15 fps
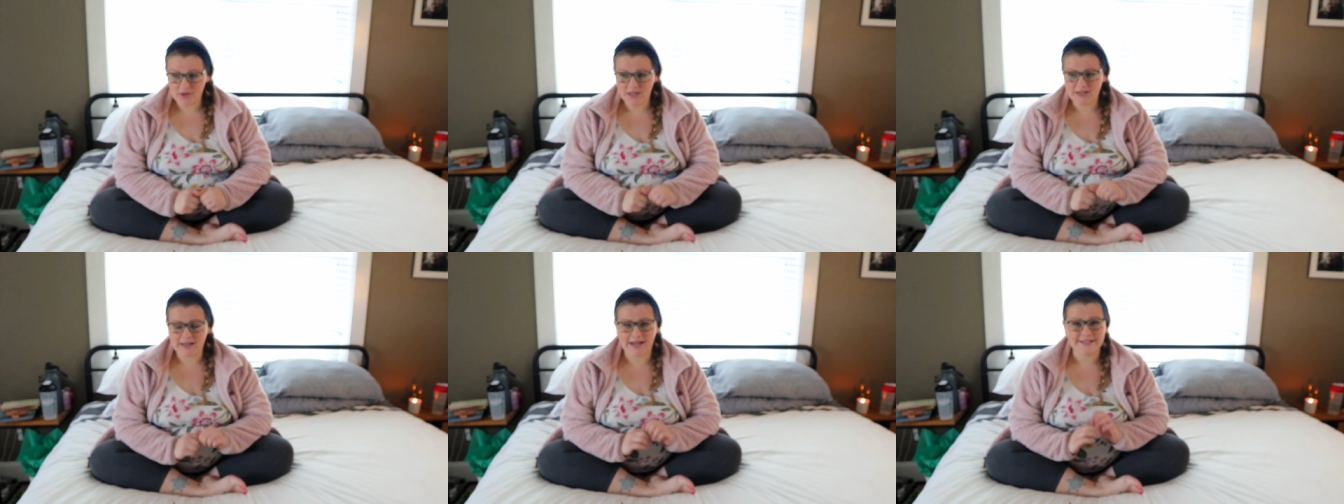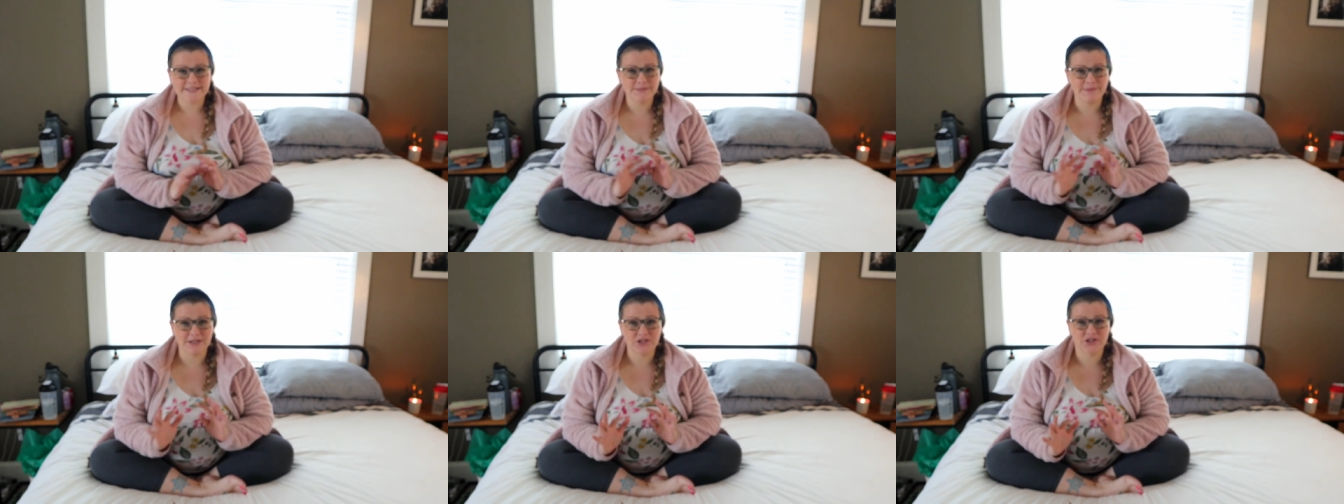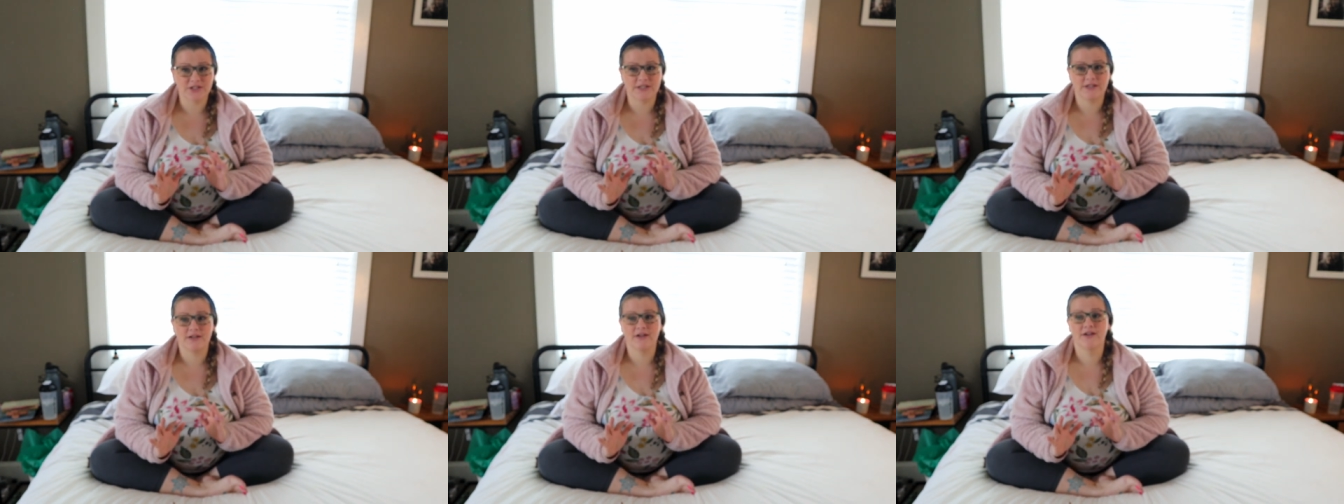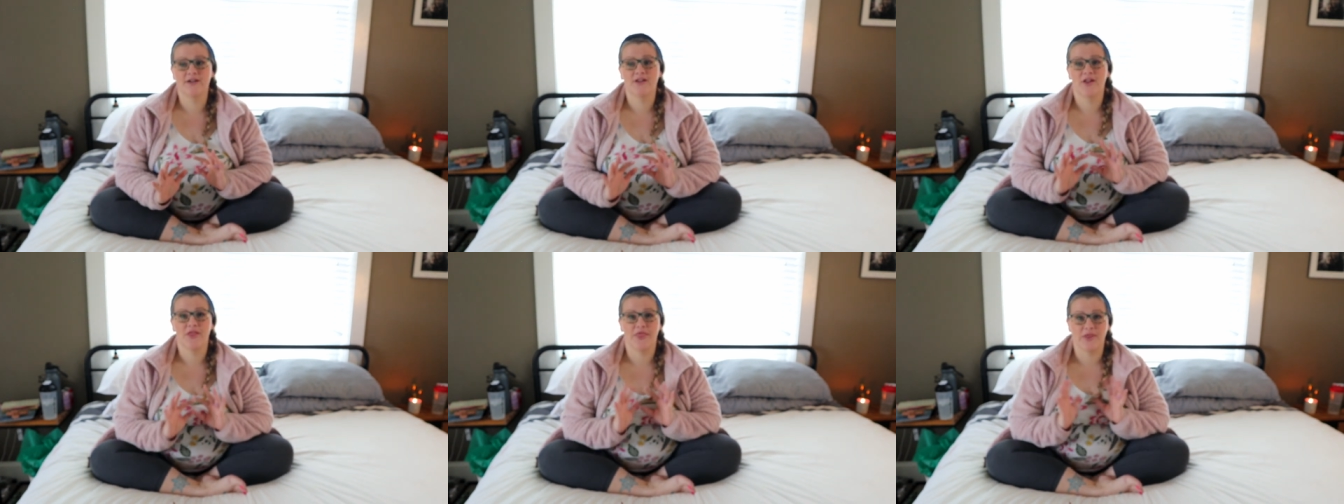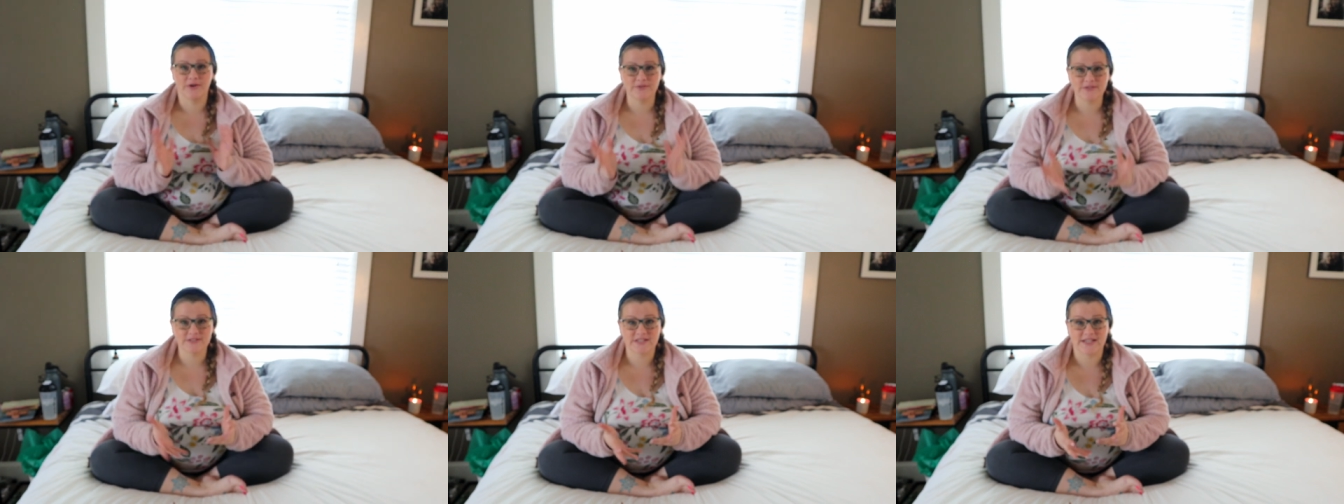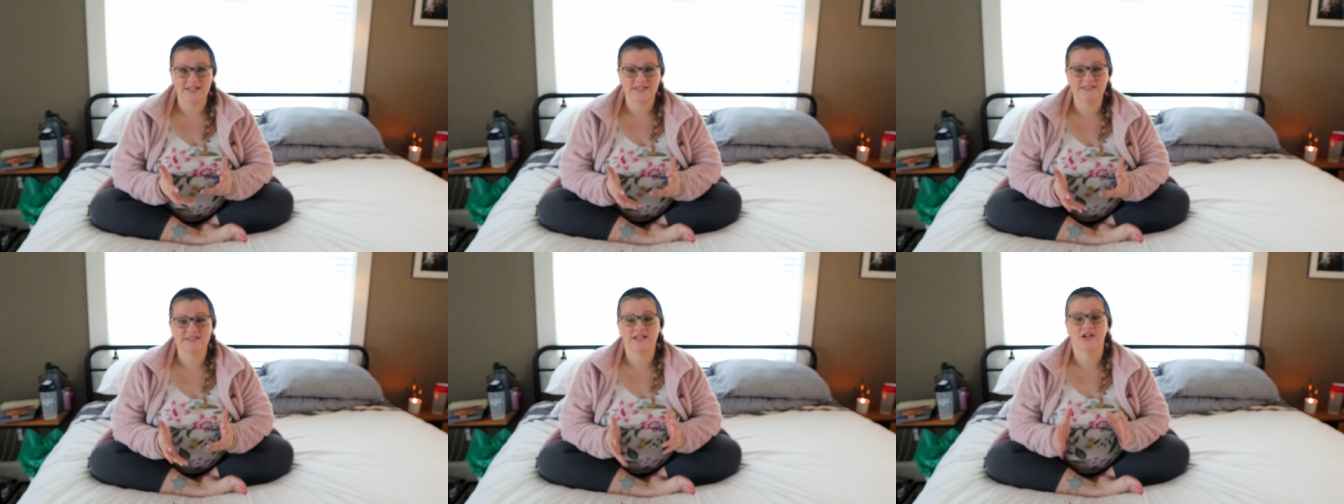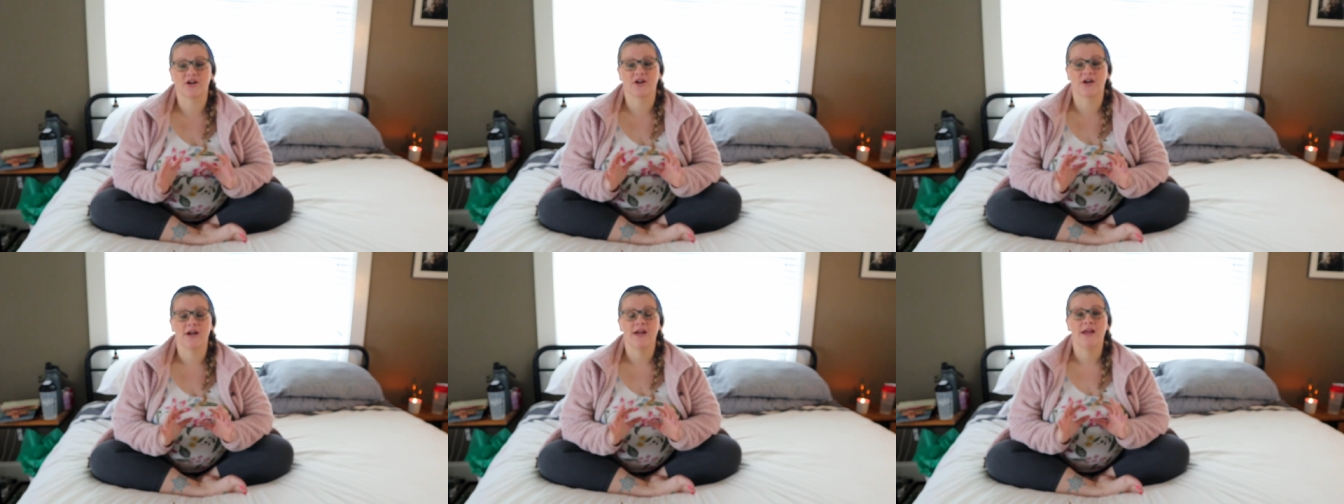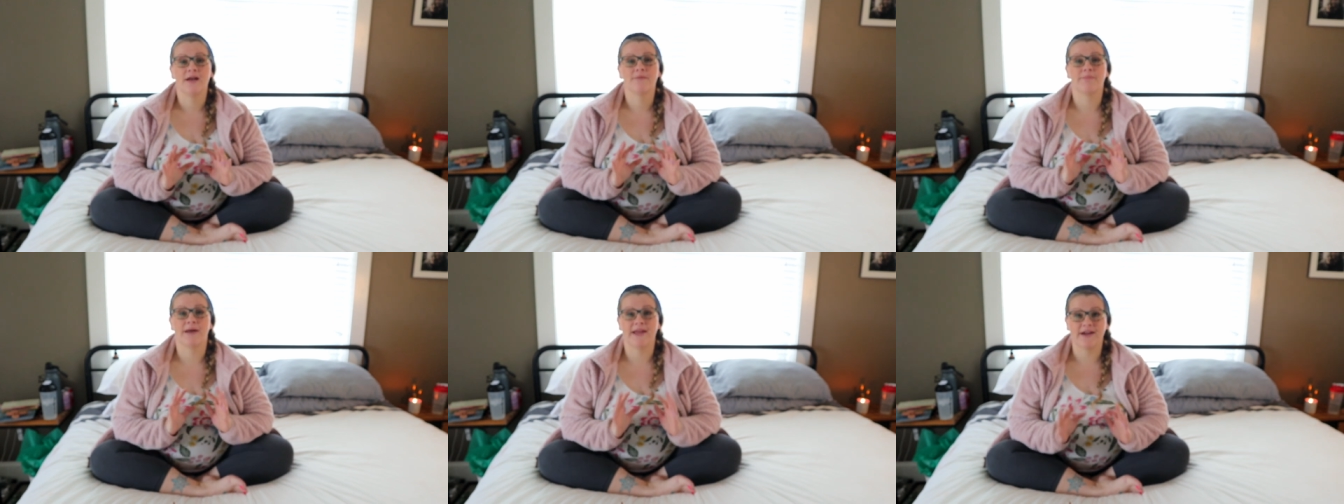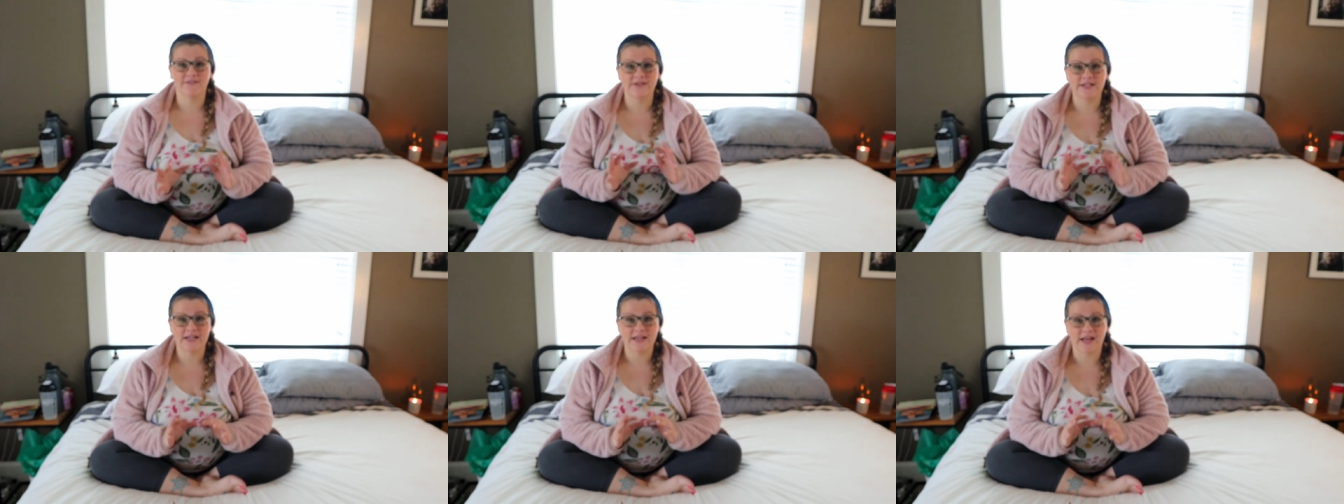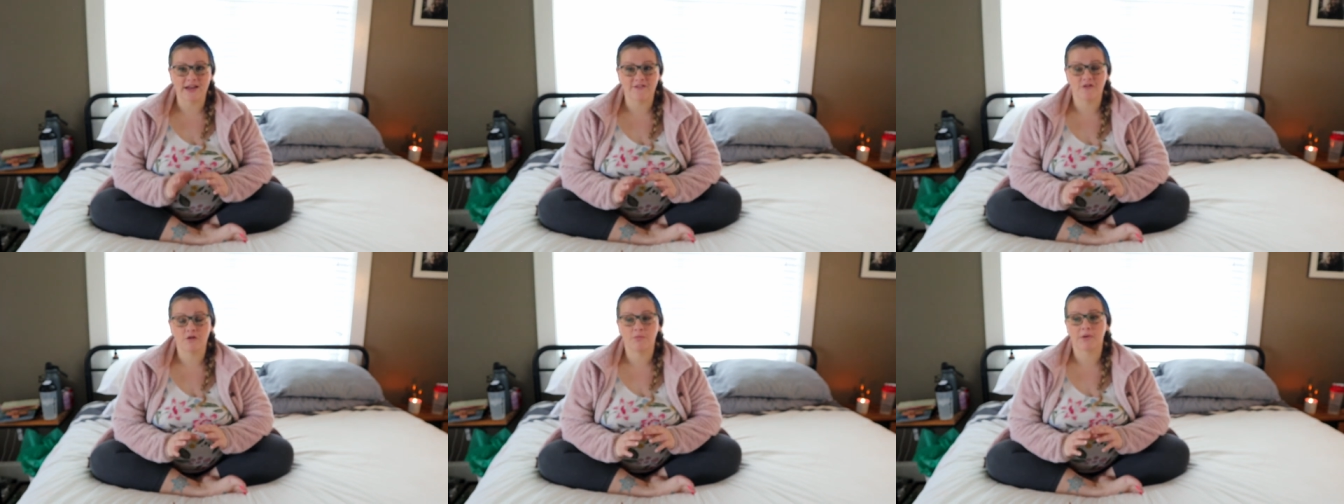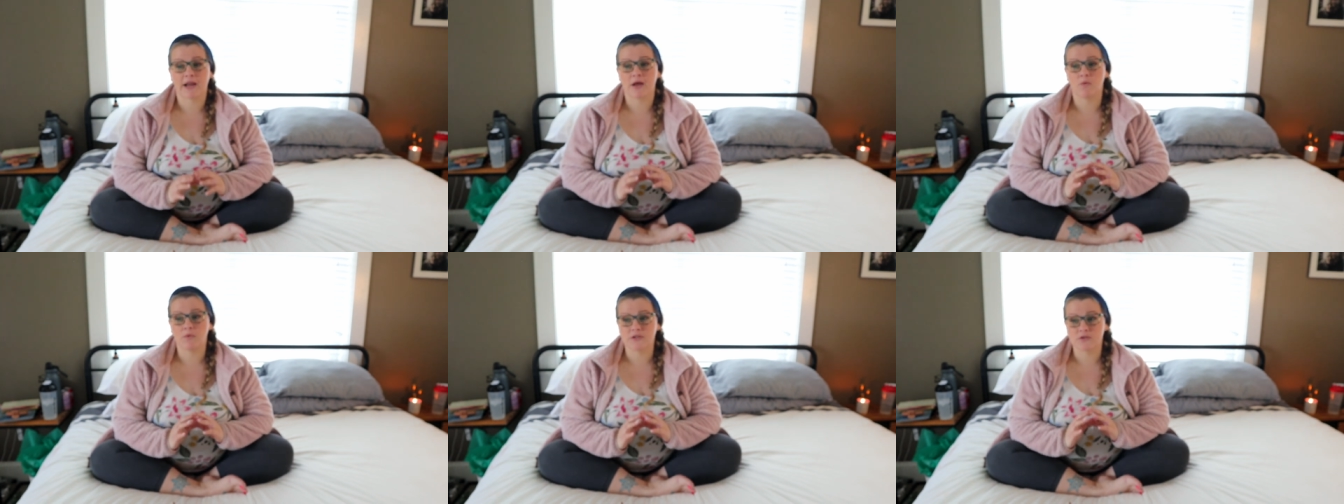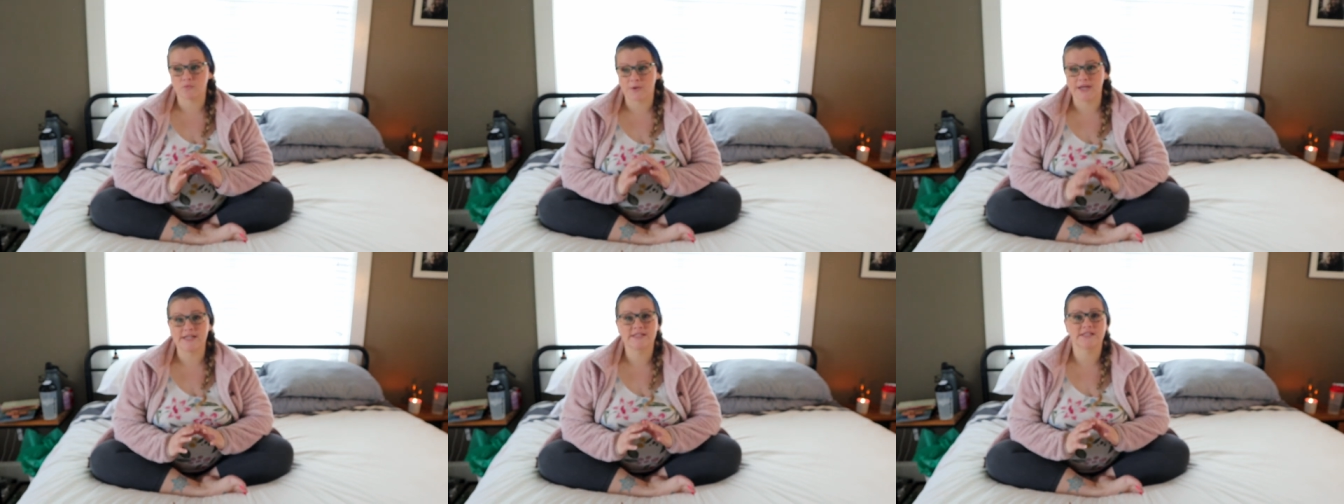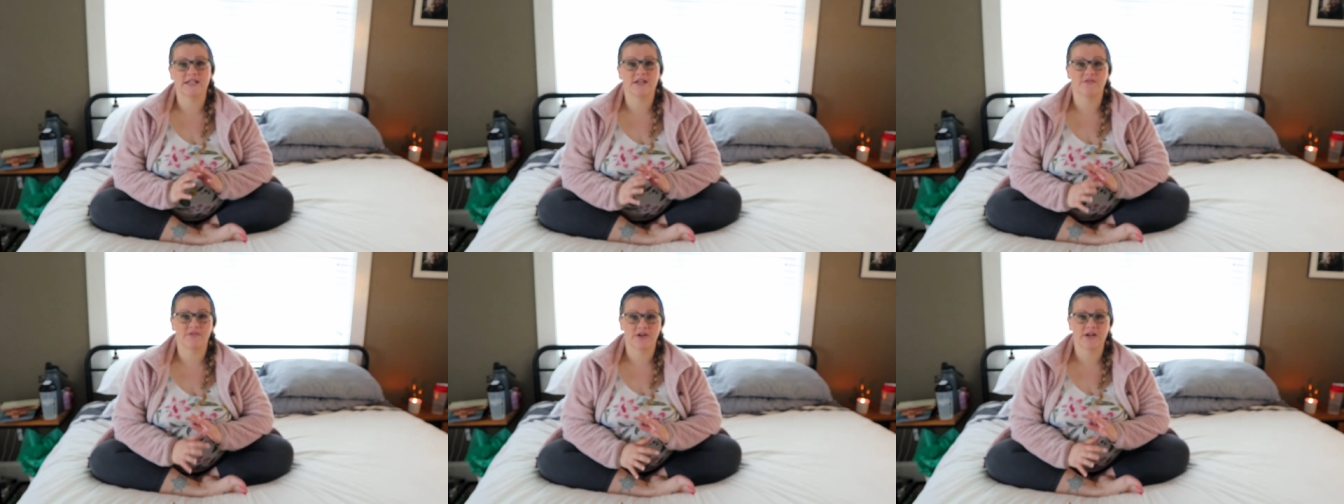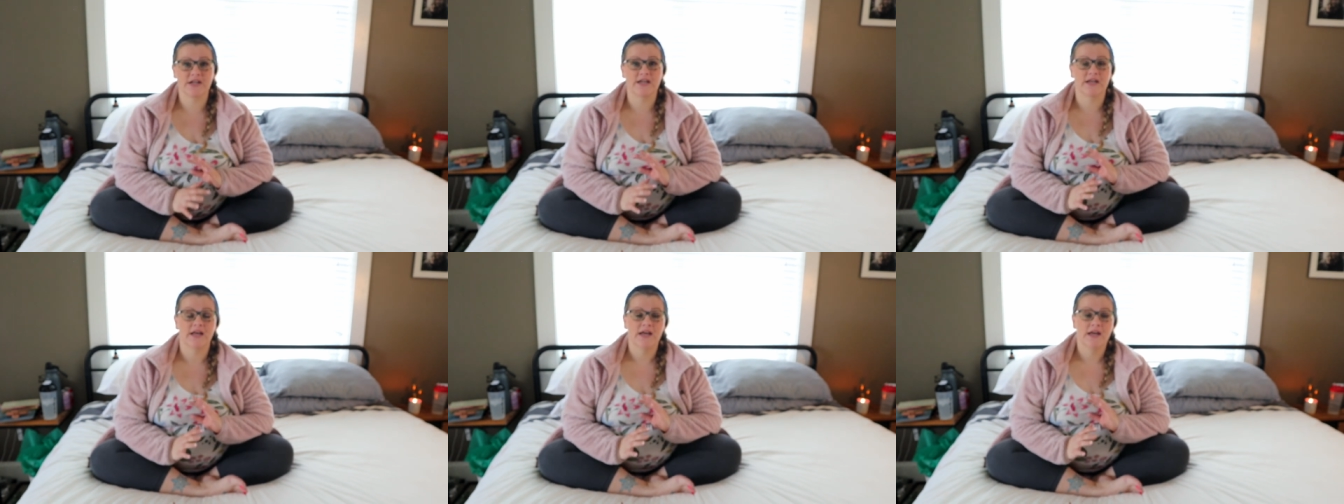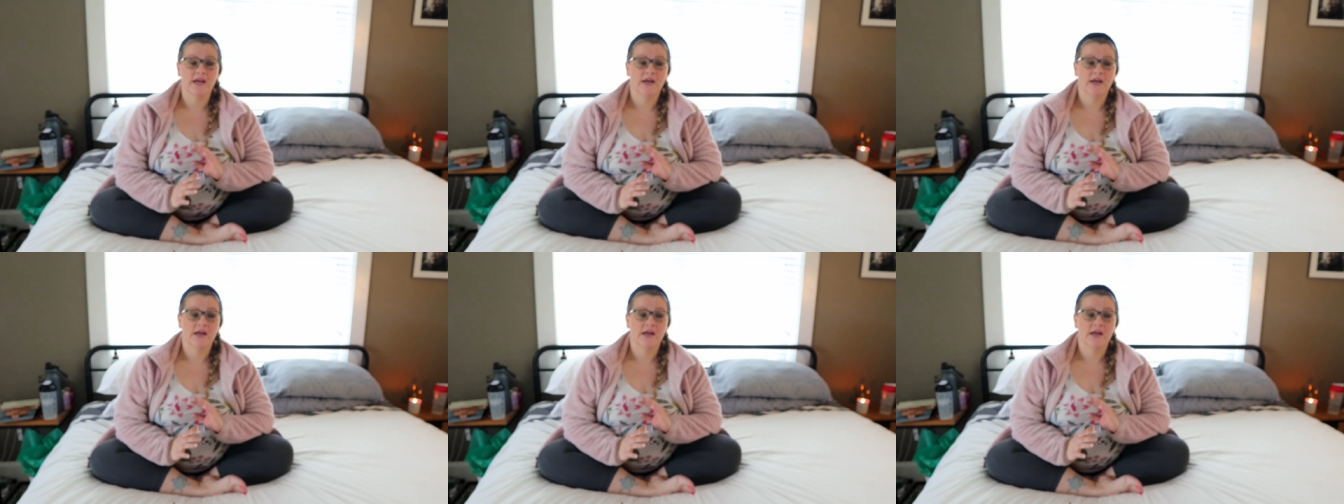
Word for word: not to mention those things that are my everyday life, but I was raised in a very